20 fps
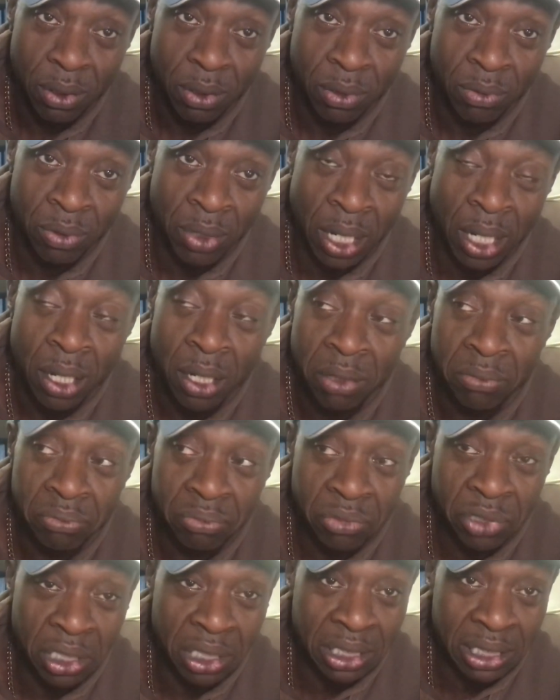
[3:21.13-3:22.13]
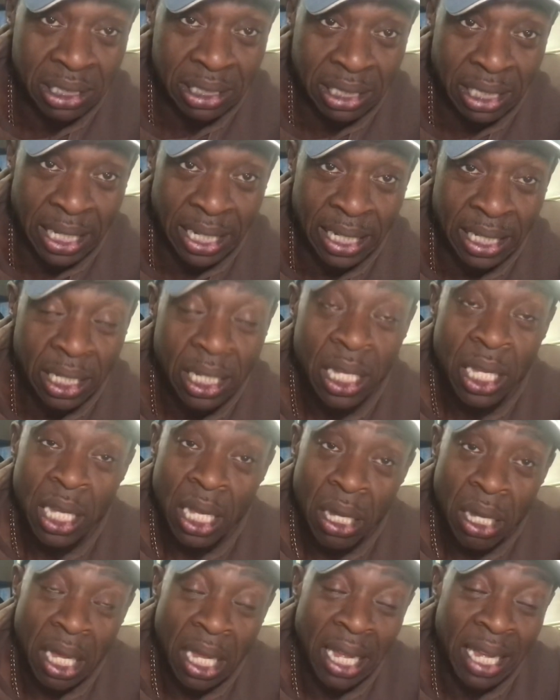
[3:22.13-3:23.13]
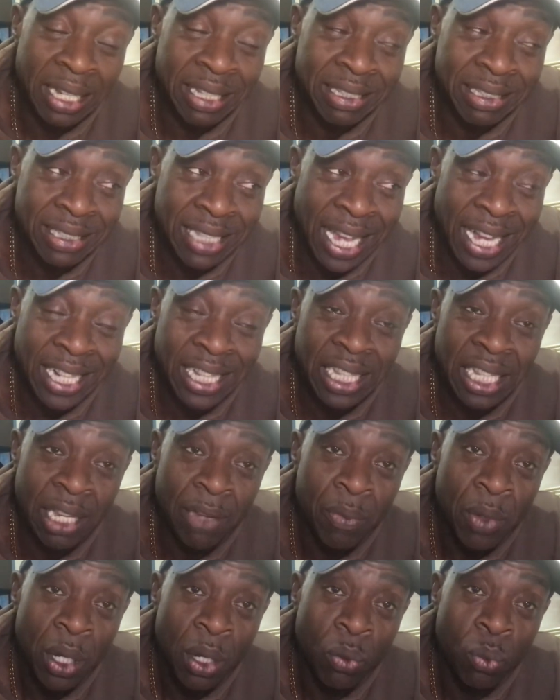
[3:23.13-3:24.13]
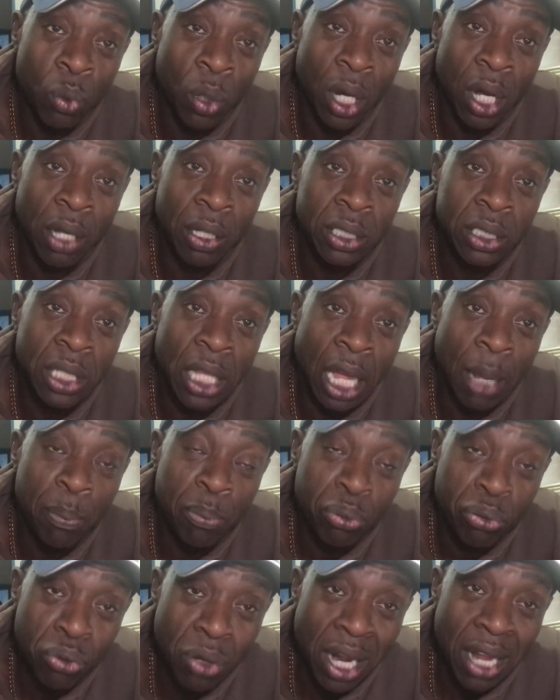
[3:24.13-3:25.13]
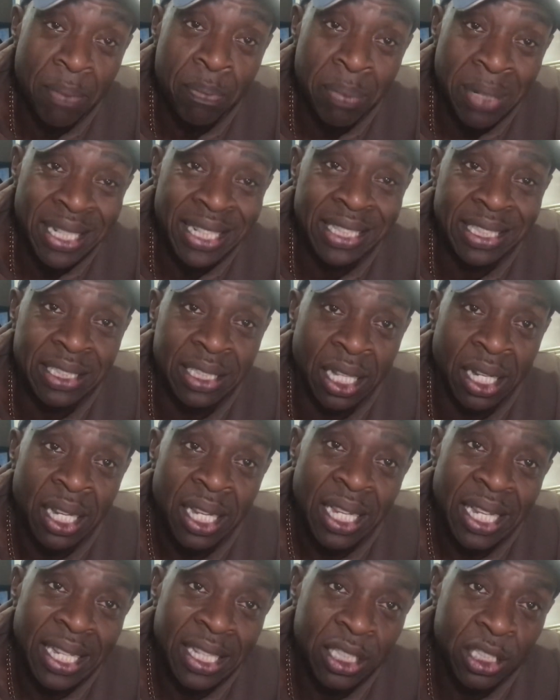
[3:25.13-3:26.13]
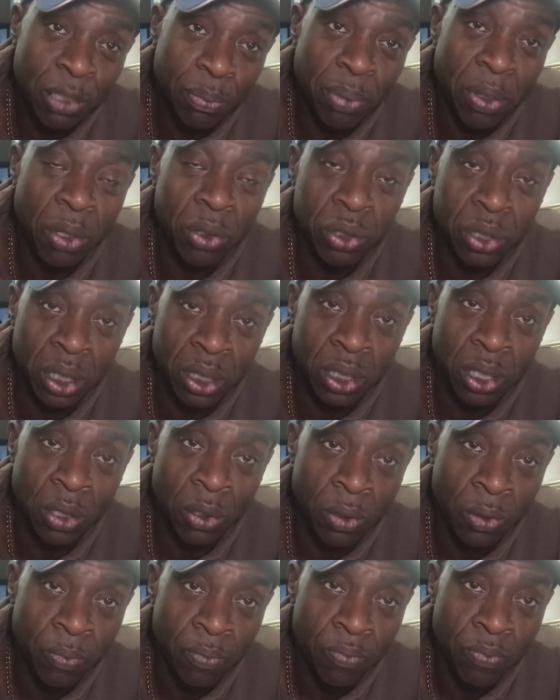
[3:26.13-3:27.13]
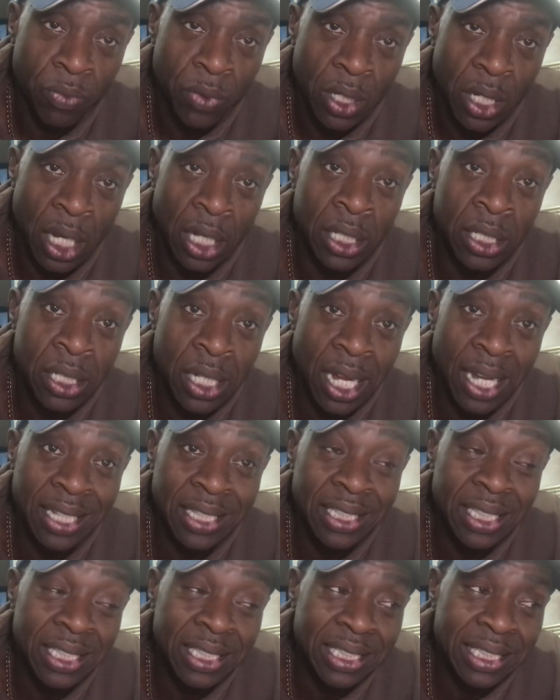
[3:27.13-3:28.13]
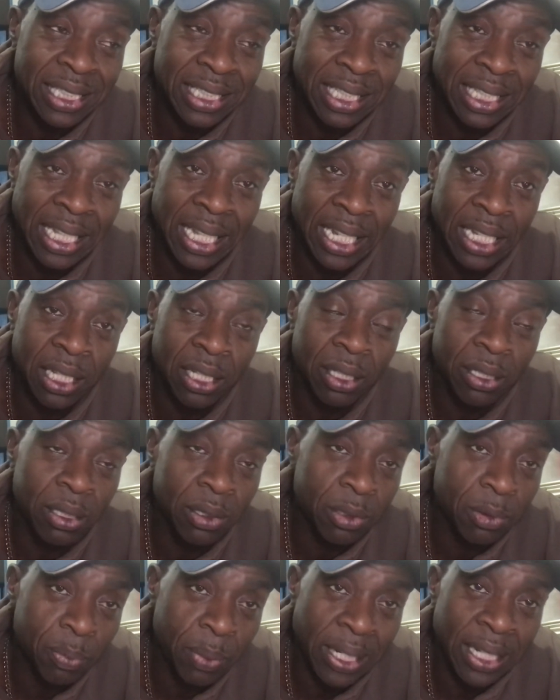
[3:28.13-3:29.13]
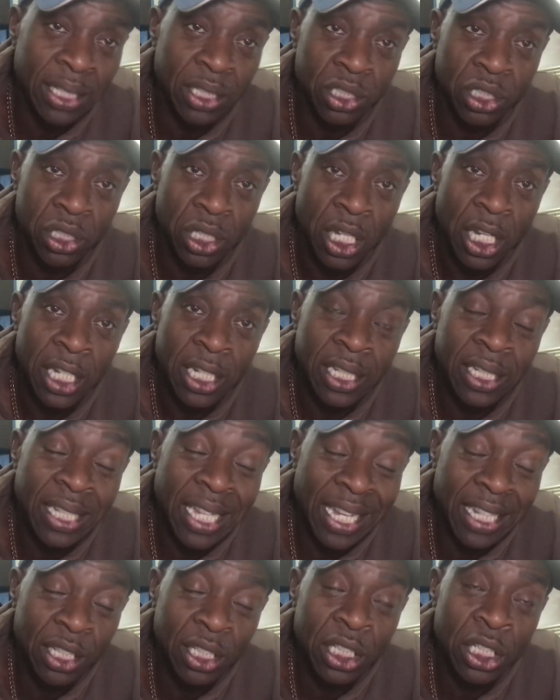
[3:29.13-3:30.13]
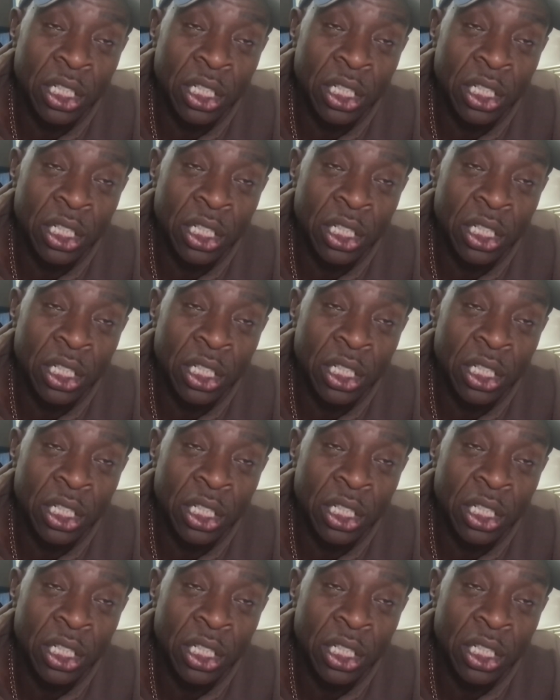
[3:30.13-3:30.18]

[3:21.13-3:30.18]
right, just slick, exactly what a prime minister is supposed to do. A nice, slick speech. Get